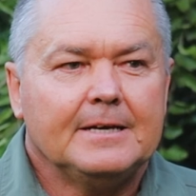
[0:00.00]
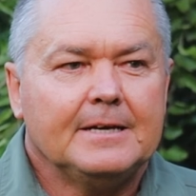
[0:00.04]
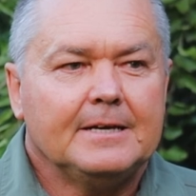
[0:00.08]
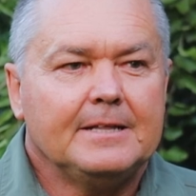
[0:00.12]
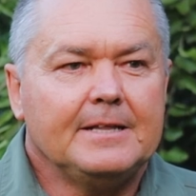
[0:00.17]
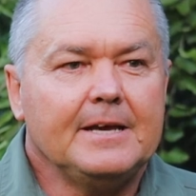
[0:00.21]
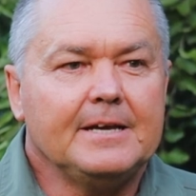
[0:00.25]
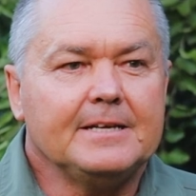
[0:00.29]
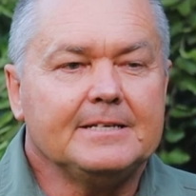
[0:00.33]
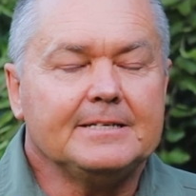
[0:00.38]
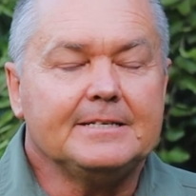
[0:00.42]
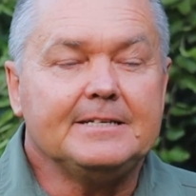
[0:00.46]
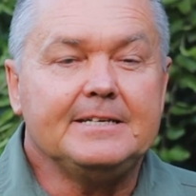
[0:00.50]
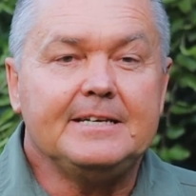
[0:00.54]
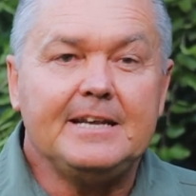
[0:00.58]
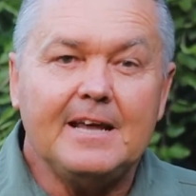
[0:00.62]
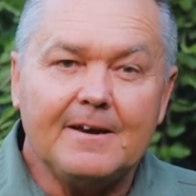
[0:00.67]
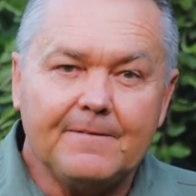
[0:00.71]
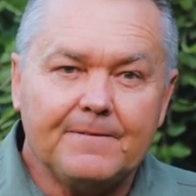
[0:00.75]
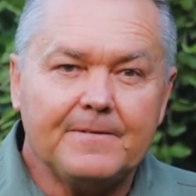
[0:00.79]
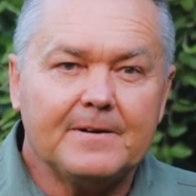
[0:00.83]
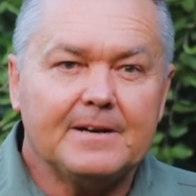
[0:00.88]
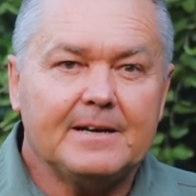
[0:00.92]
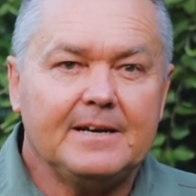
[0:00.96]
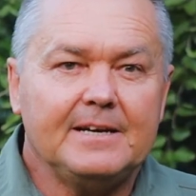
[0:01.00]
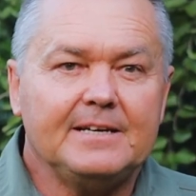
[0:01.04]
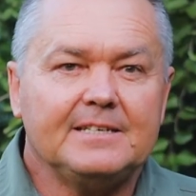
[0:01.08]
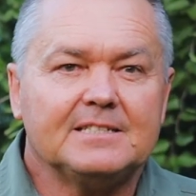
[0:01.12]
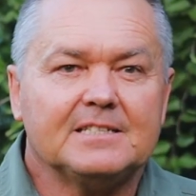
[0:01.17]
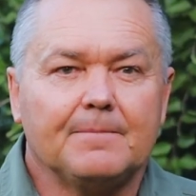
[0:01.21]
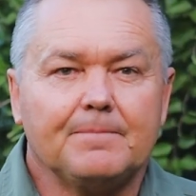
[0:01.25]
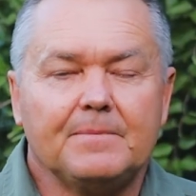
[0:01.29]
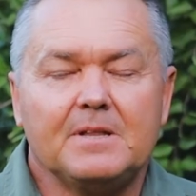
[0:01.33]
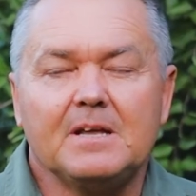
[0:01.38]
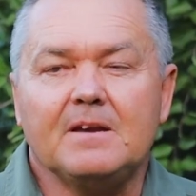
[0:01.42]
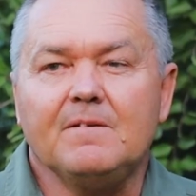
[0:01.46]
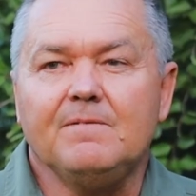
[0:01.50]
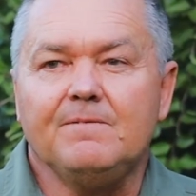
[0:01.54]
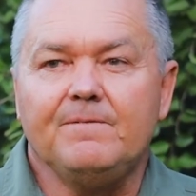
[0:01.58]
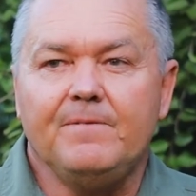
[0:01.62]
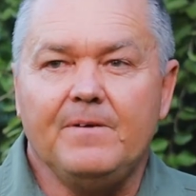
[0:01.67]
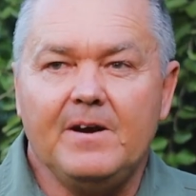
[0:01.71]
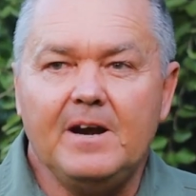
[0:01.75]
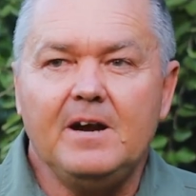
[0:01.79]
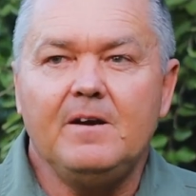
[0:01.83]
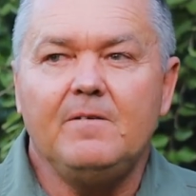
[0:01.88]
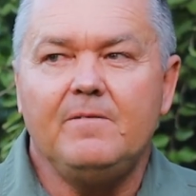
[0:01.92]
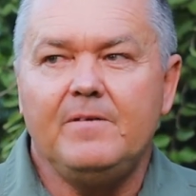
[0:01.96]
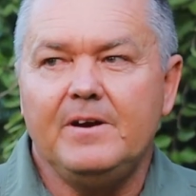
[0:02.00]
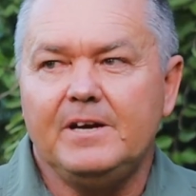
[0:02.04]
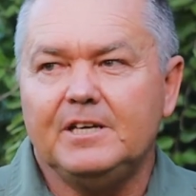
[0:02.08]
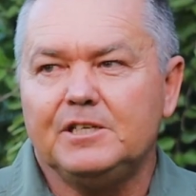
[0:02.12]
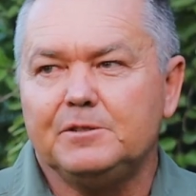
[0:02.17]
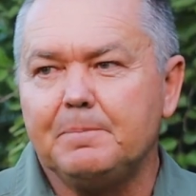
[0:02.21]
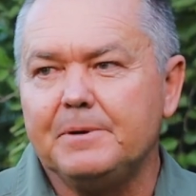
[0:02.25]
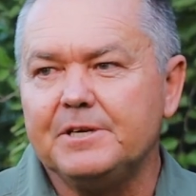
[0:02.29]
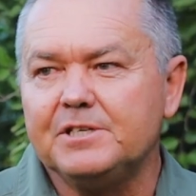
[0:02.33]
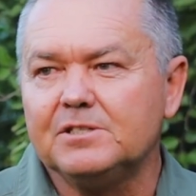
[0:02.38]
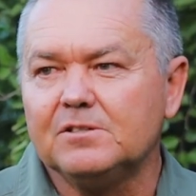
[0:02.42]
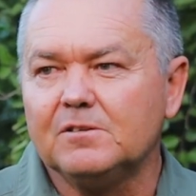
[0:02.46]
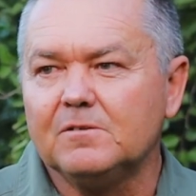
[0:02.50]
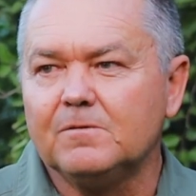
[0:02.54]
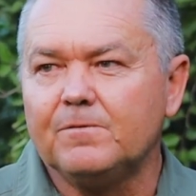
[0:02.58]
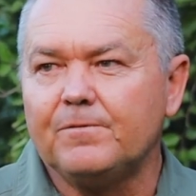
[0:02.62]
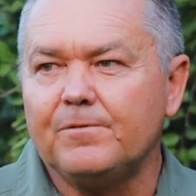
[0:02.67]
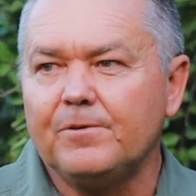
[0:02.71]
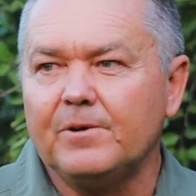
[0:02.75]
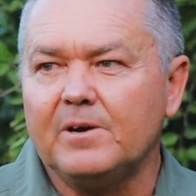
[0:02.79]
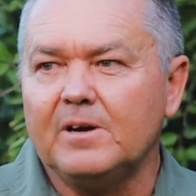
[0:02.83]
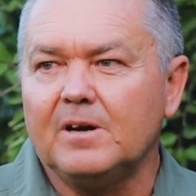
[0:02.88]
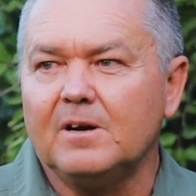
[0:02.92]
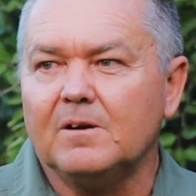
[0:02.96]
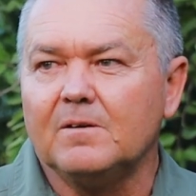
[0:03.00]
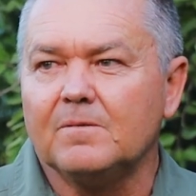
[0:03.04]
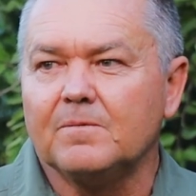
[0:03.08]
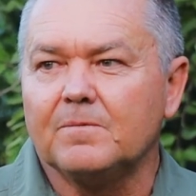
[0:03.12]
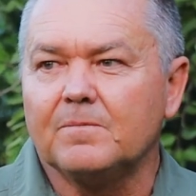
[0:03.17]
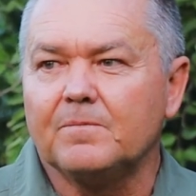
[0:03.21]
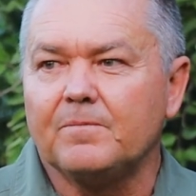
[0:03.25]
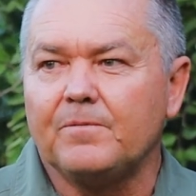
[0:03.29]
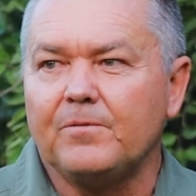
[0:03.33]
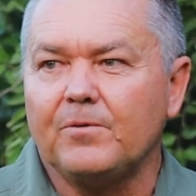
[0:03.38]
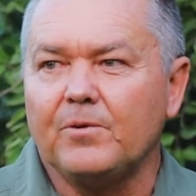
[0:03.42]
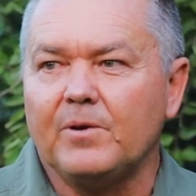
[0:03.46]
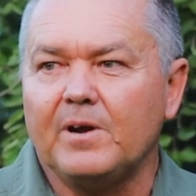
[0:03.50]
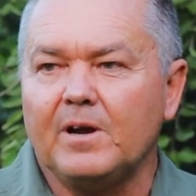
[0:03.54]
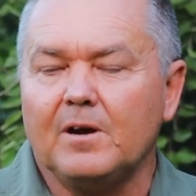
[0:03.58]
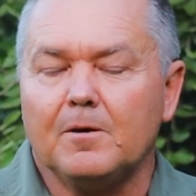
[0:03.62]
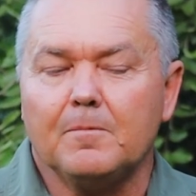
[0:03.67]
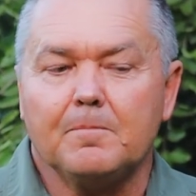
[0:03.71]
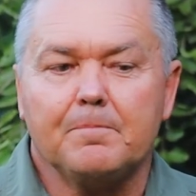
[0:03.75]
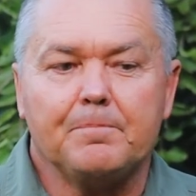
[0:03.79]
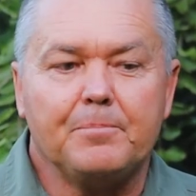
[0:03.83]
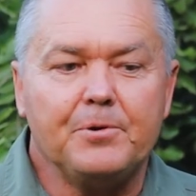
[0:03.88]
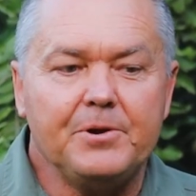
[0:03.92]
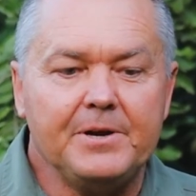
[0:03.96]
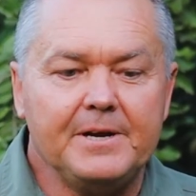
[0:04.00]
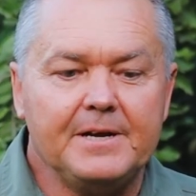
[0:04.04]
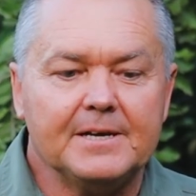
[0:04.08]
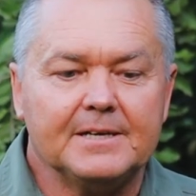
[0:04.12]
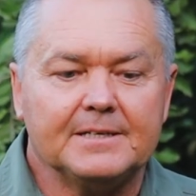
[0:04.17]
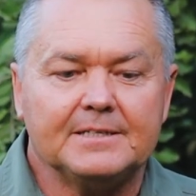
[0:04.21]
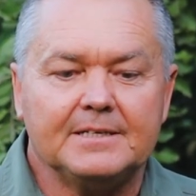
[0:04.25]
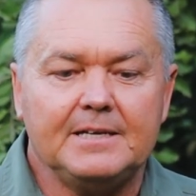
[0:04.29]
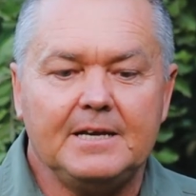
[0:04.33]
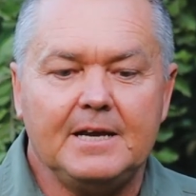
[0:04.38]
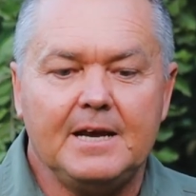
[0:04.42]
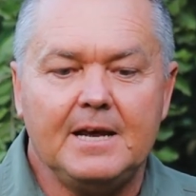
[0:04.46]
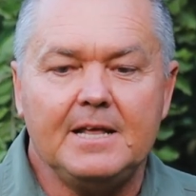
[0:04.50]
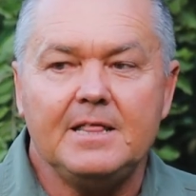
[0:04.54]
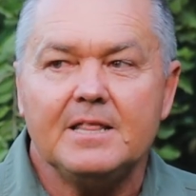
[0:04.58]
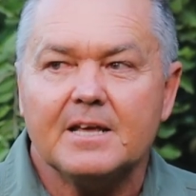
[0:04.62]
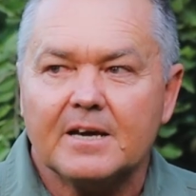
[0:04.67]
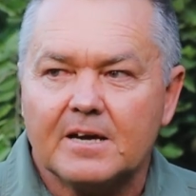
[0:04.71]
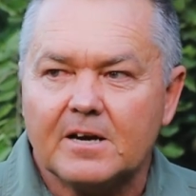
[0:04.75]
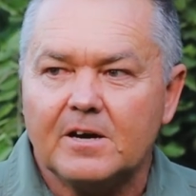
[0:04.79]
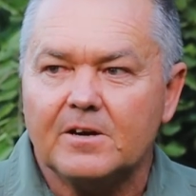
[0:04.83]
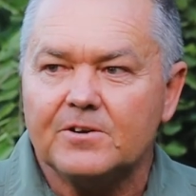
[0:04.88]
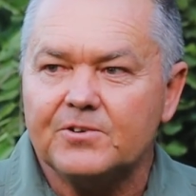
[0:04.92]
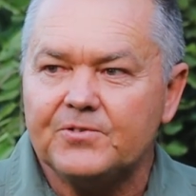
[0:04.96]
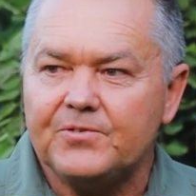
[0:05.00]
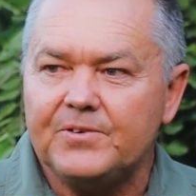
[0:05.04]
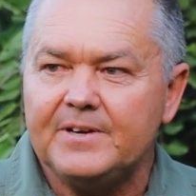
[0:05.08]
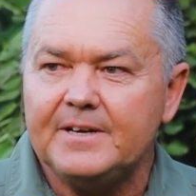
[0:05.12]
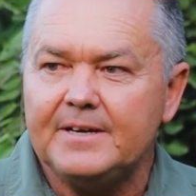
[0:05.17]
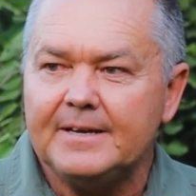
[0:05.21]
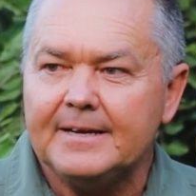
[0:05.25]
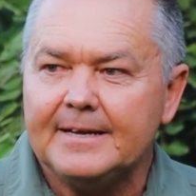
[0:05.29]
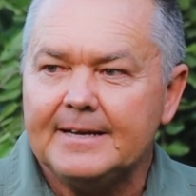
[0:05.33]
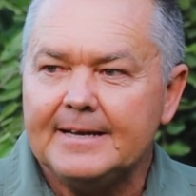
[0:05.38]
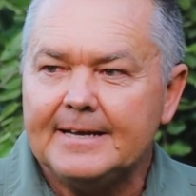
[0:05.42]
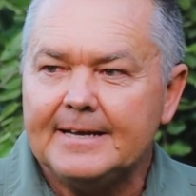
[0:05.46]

There's definitely something very, very special for our breeders in the country.